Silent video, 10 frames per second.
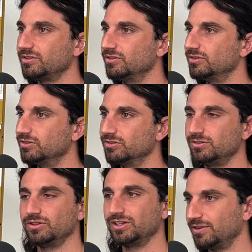to,
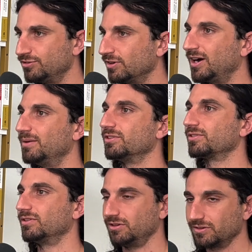you know, get a job and
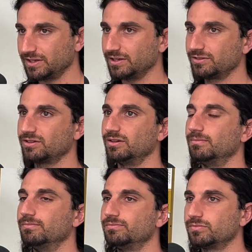start earning
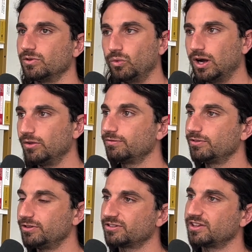some wealth for
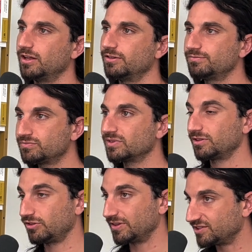yourself,
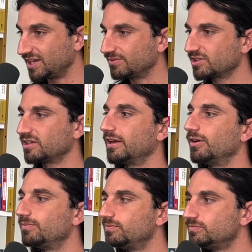create a savings
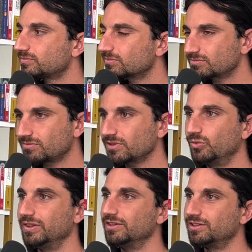account.
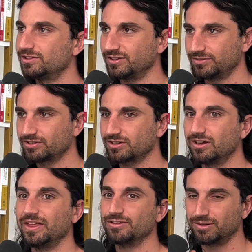Went into San
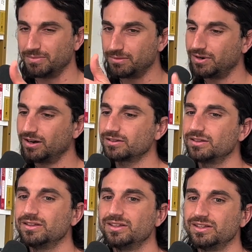Francisco. That's where I met
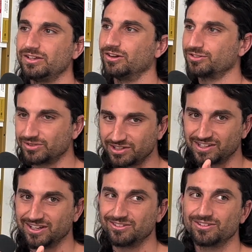Mark. He also went to
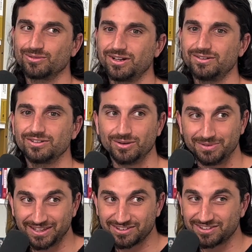Santa Cruz as well. Go
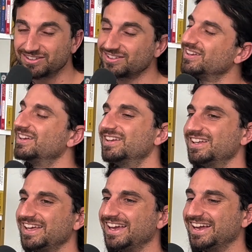Banana Slugs.
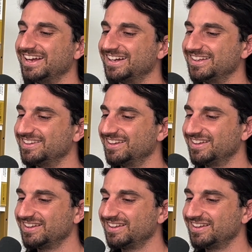And